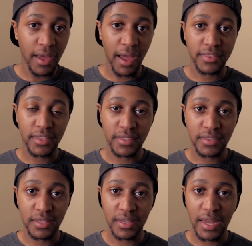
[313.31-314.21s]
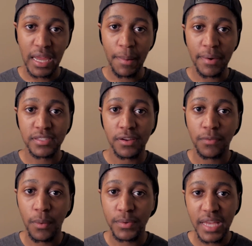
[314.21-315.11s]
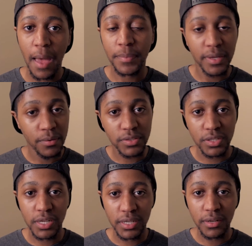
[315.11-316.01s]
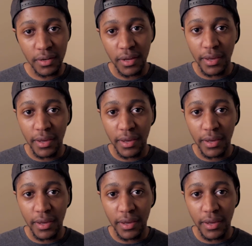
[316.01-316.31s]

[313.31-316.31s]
I think that the dynamics of what was happening was good.